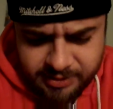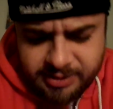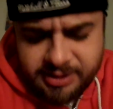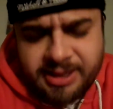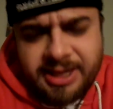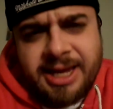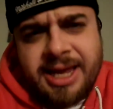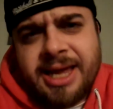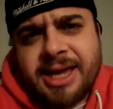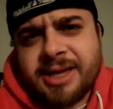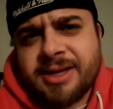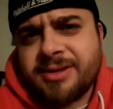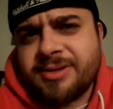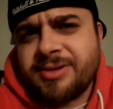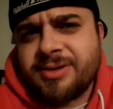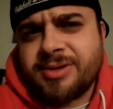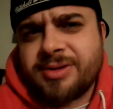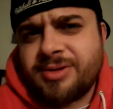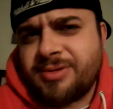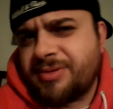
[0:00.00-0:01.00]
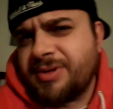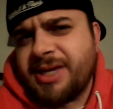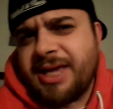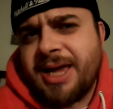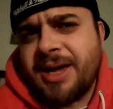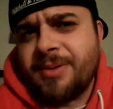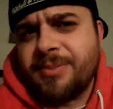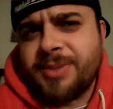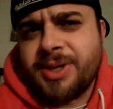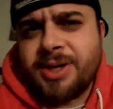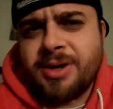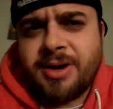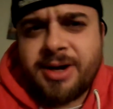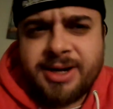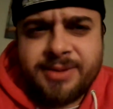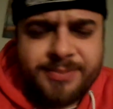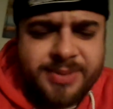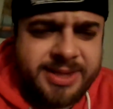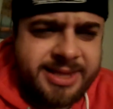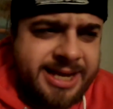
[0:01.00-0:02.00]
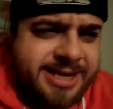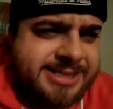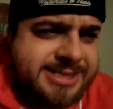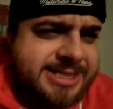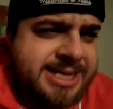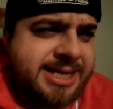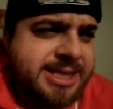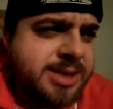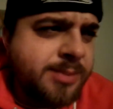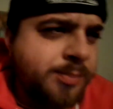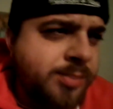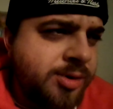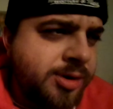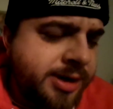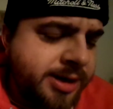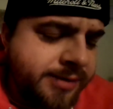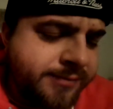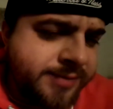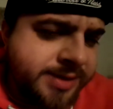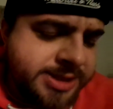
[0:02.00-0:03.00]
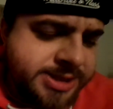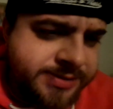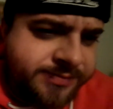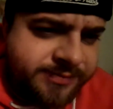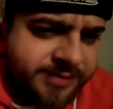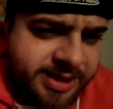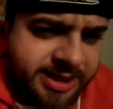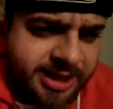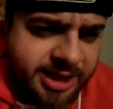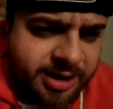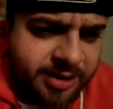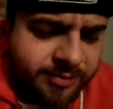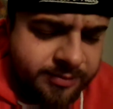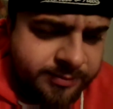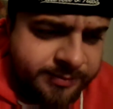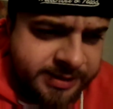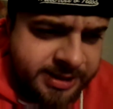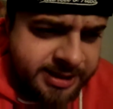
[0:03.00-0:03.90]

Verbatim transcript: Eh, don't count me on it, but that's not the point of this video.